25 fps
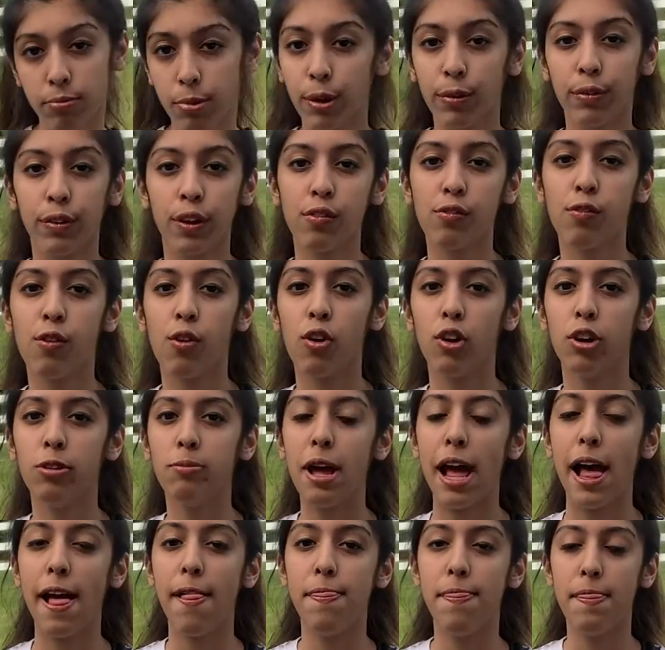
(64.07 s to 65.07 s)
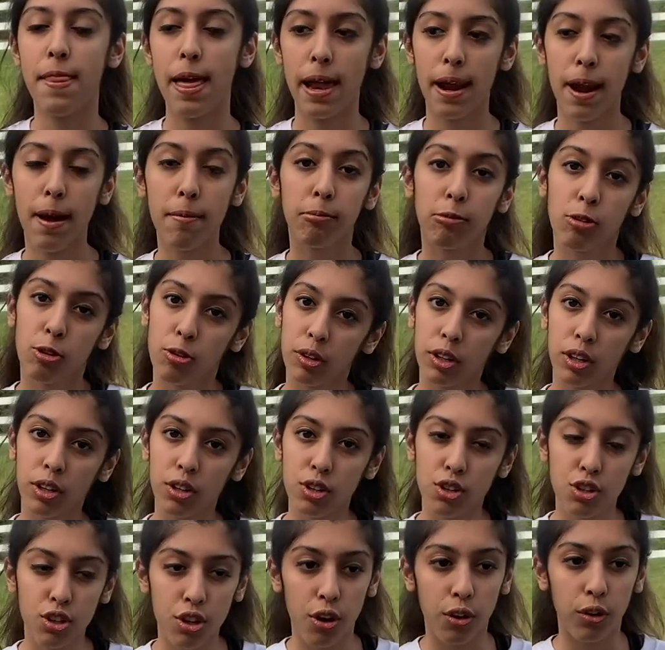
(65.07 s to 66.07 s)
perfect form, and then I'm going to
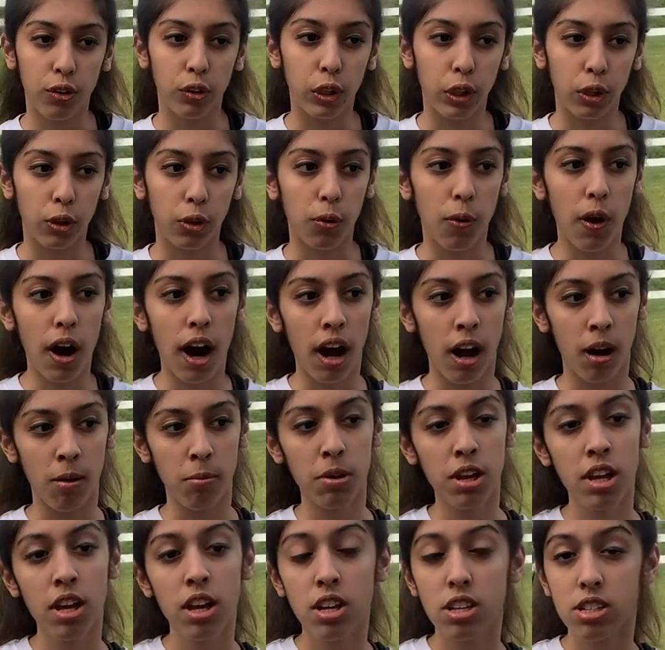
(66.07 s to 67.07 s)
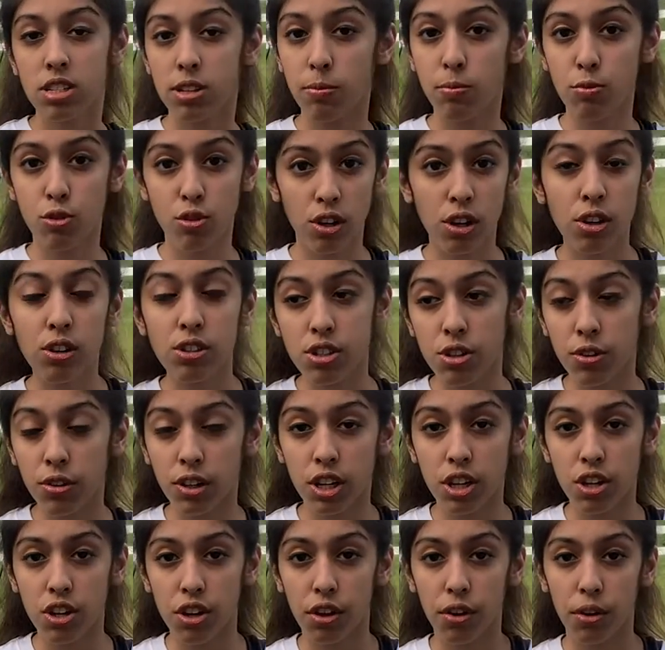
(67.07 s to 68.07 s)
show you some drills you
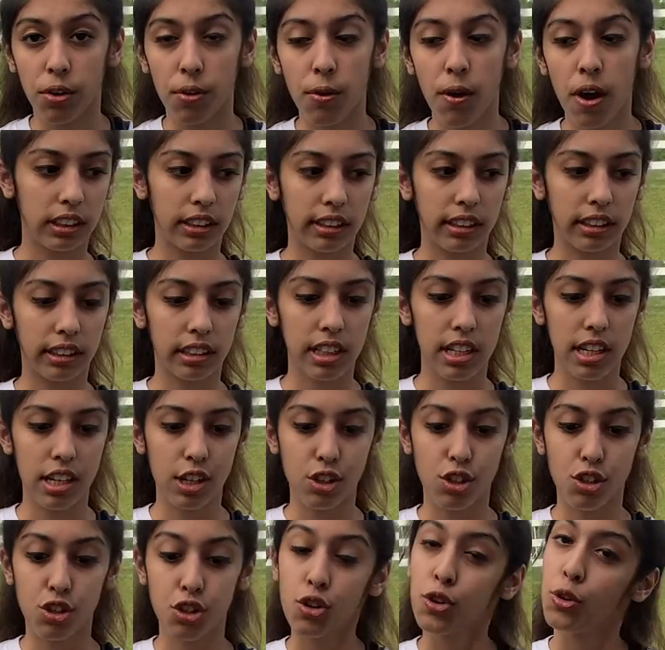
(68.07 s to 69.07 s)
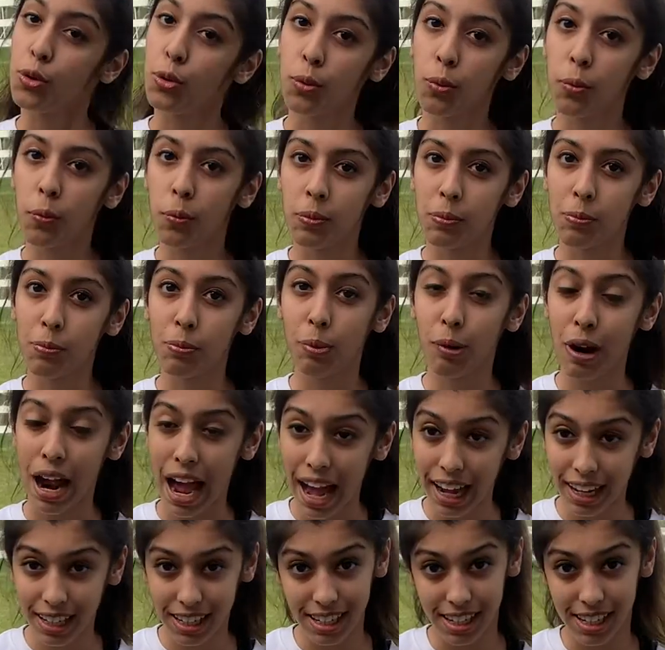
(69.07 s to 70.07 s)
can do to
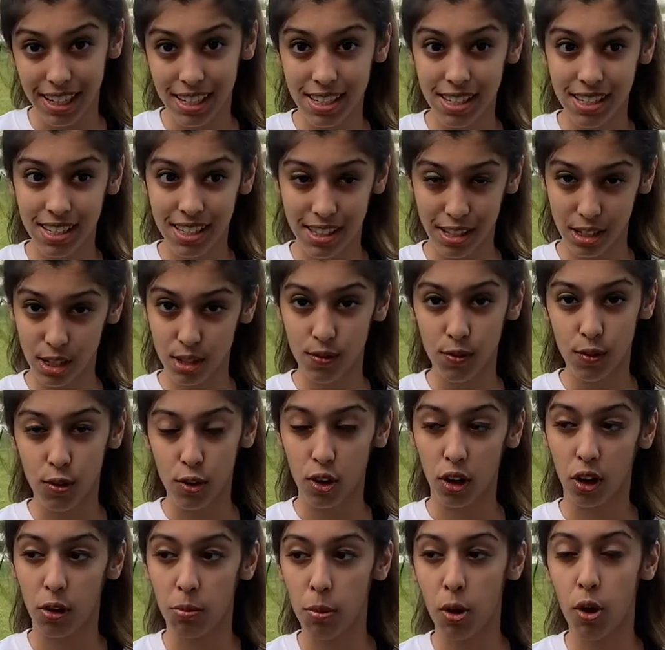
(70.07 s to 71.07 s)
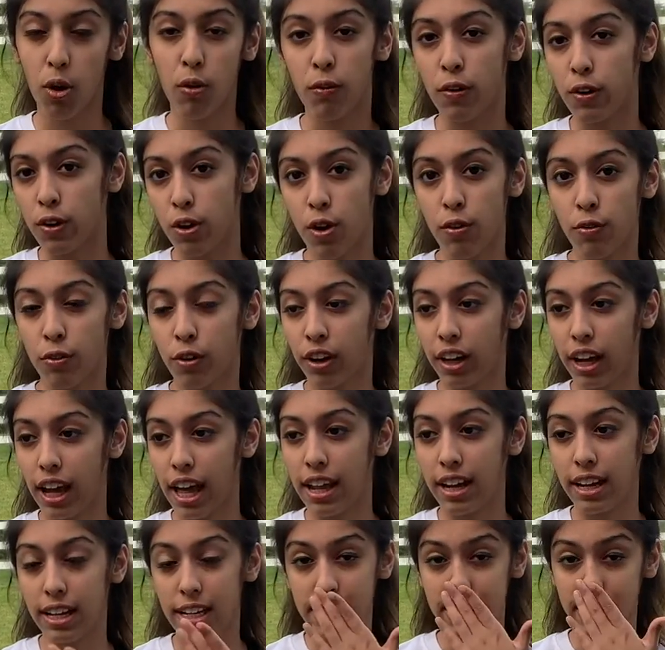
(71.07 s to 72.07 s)
practice this form over and over
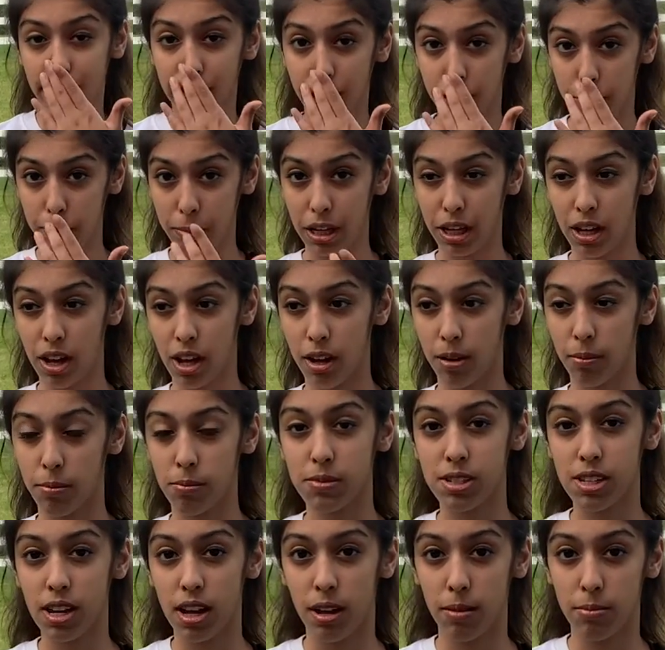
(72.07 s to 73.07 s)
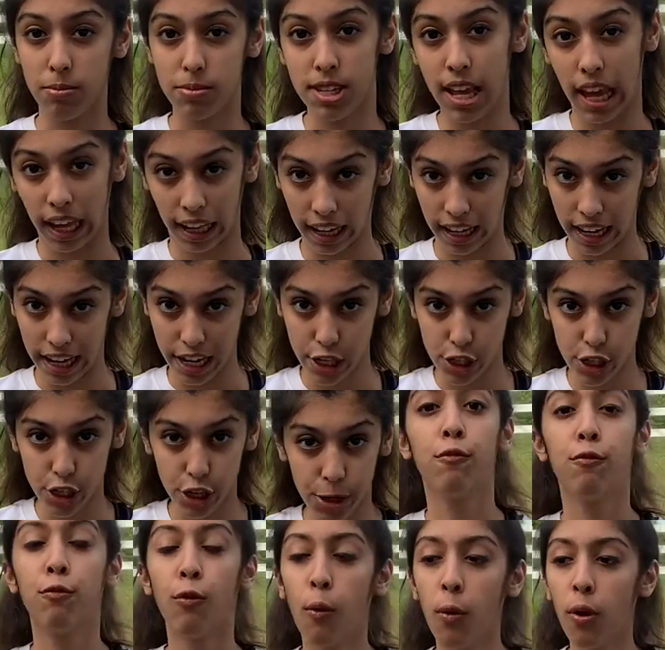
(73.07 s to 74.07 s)
again until it becomes second nature.
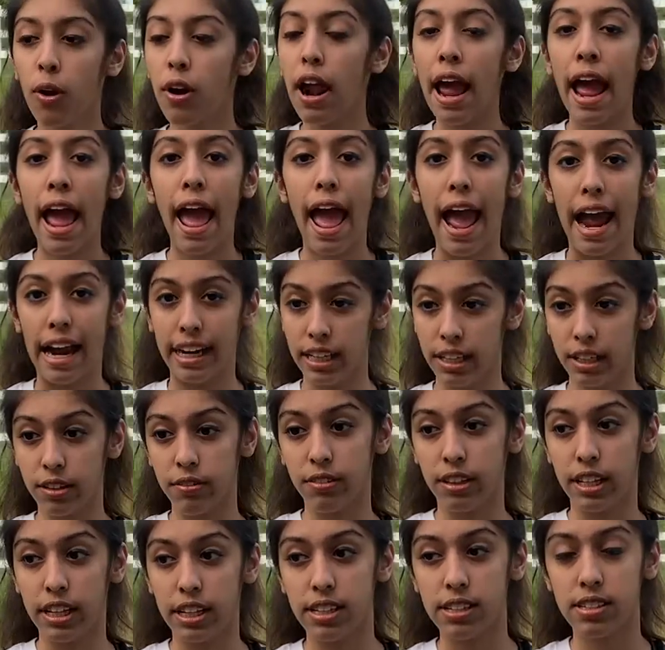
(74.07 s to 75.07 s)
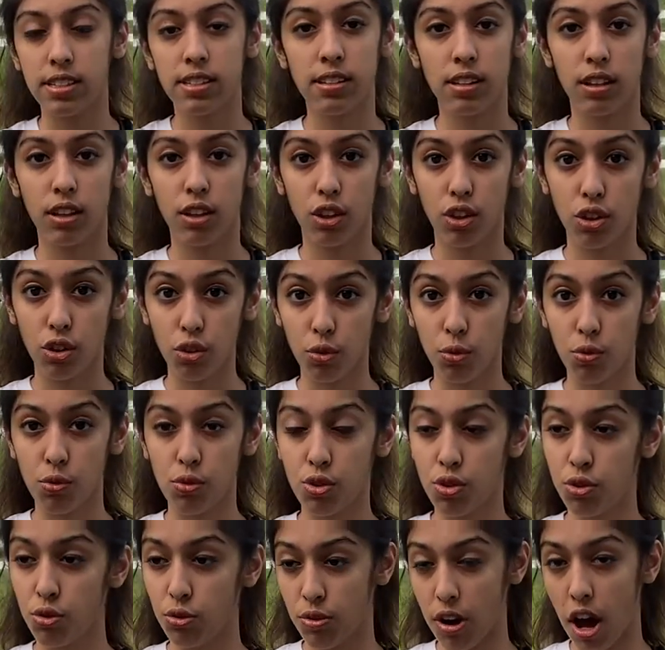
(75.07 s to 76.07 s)
For any of this, you
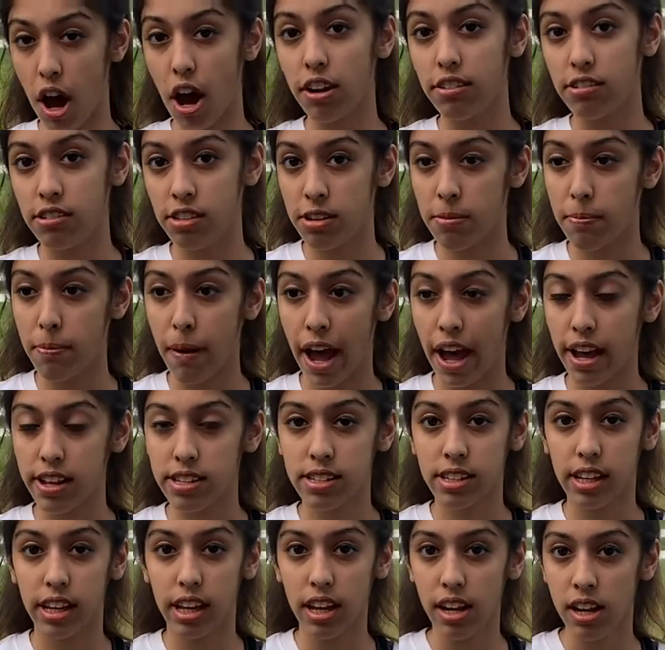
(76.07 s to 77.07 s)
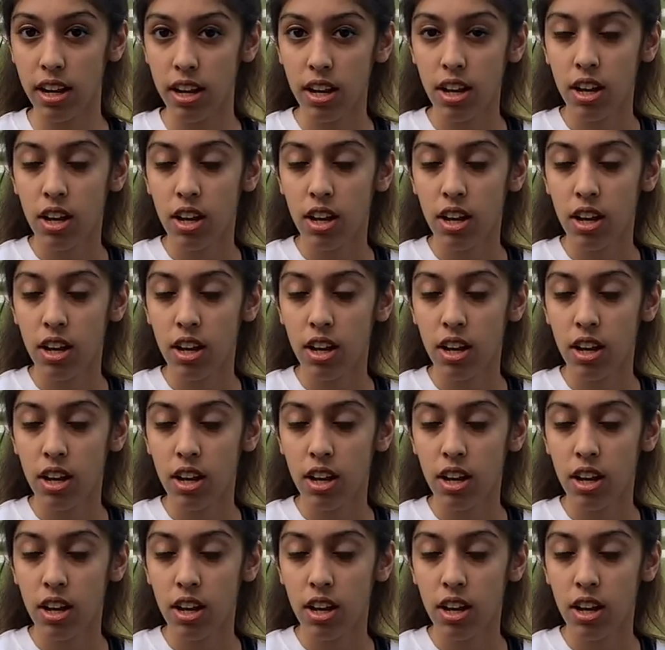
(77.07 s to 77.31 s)
do not need a basket.